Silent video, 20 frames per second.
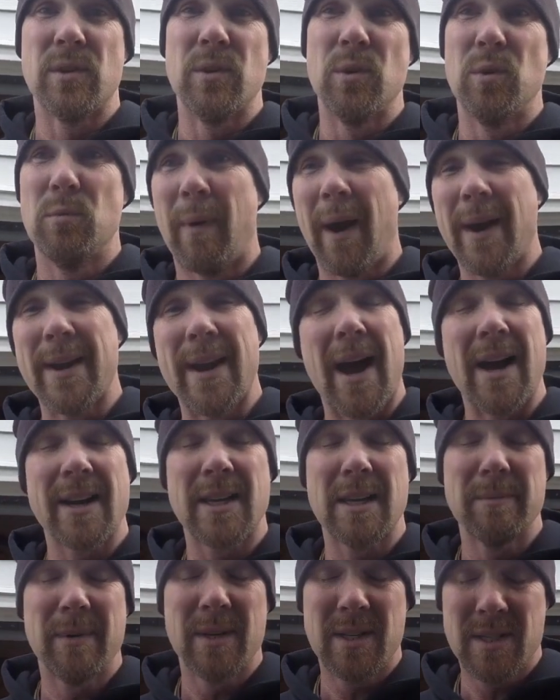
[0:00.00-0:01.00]
to my
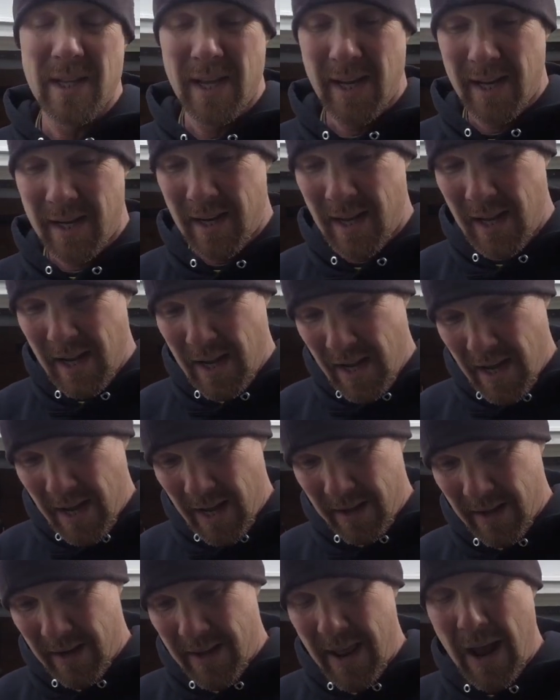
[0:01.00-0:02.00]
documents then,
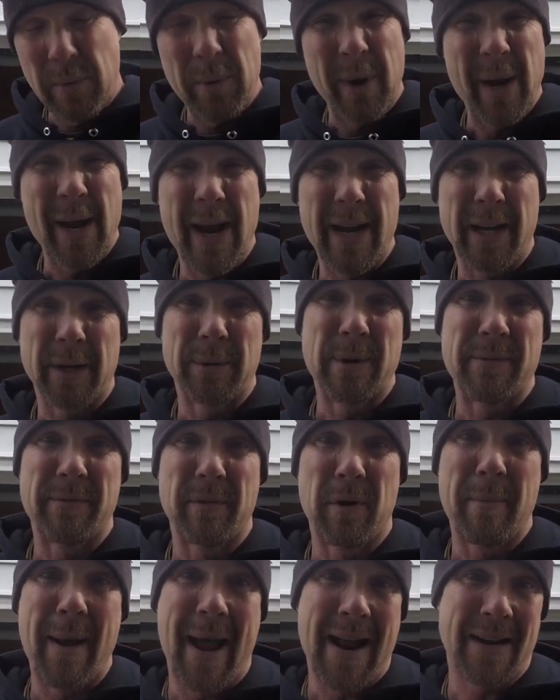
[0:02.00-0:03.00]
and then that way I can
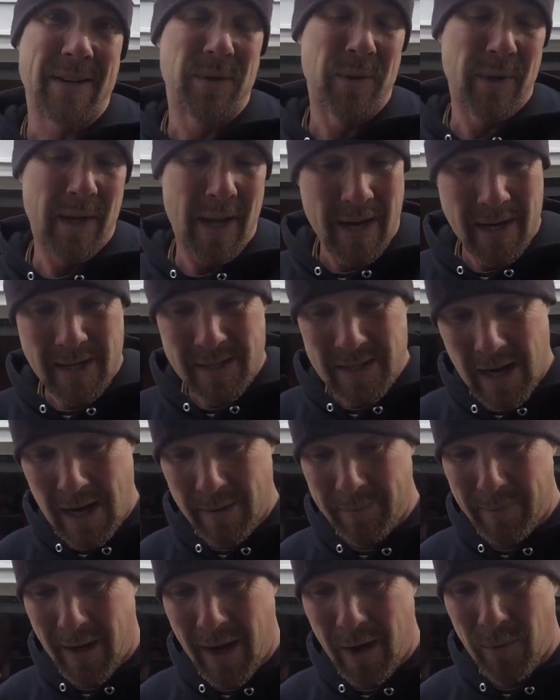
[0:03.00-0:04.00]
refer back to it
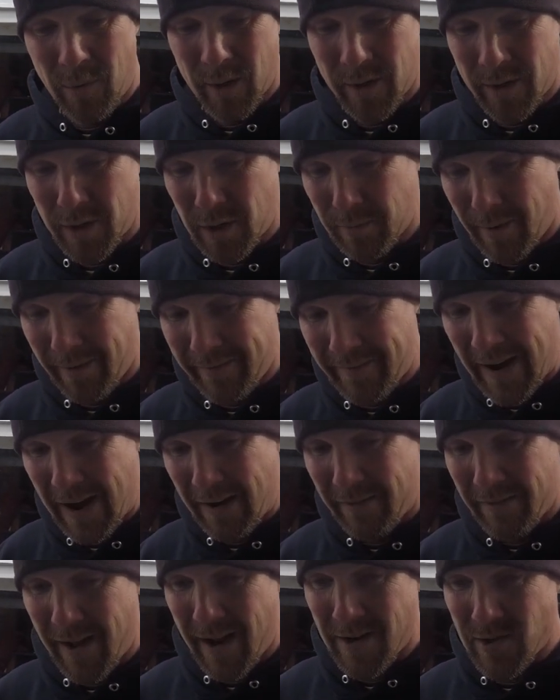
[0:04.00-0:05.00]
anytime that I want to do my
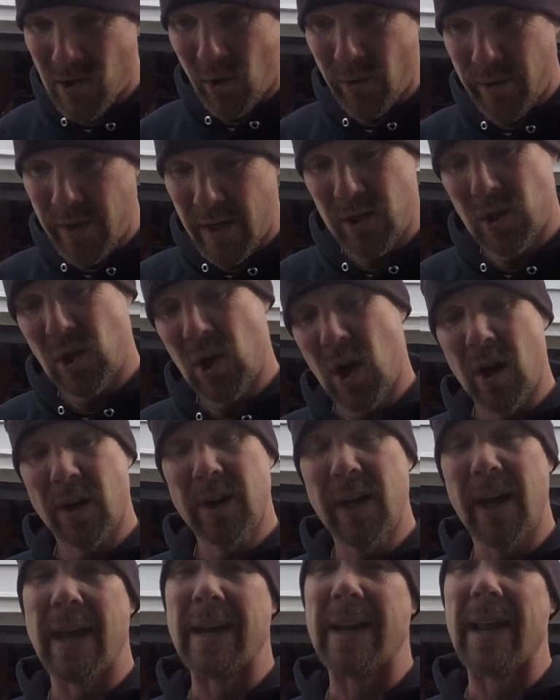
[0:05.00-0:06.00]
valve lash on this
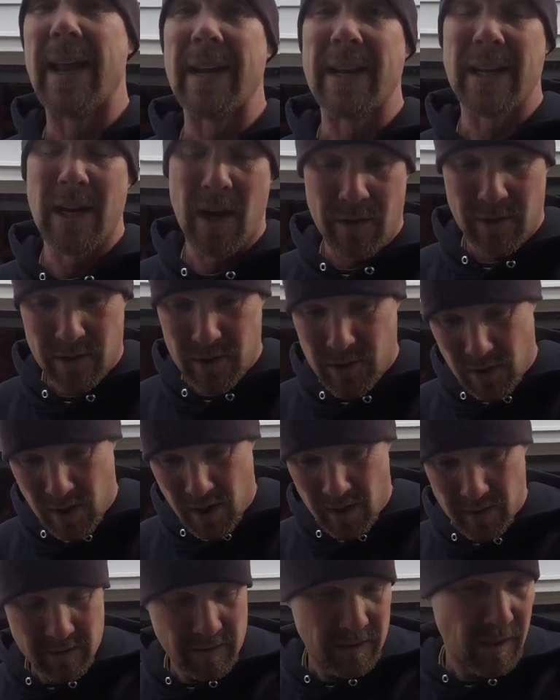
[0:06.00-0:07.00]
truck and any other
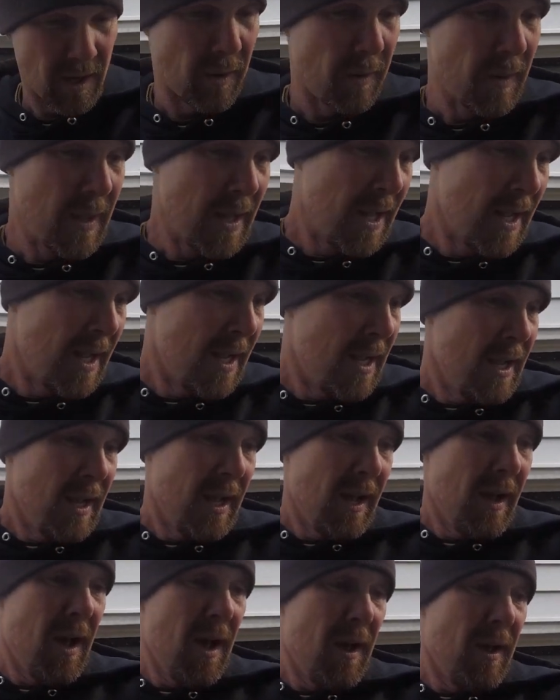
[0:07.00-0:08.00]
truck. So,
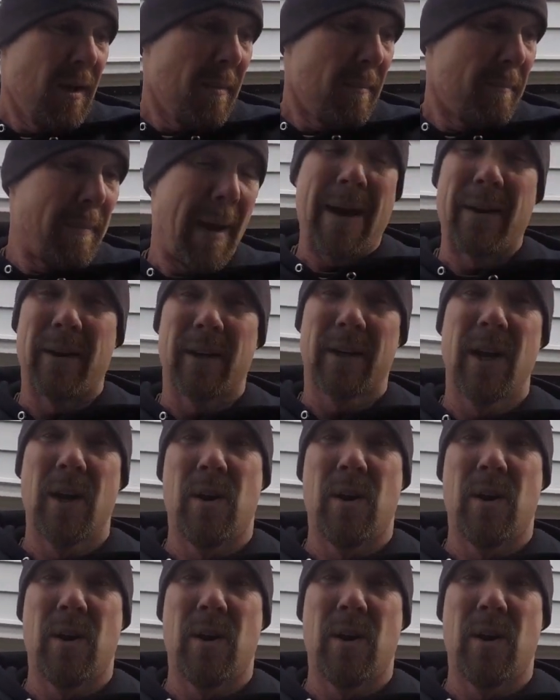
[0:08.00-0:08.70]
powder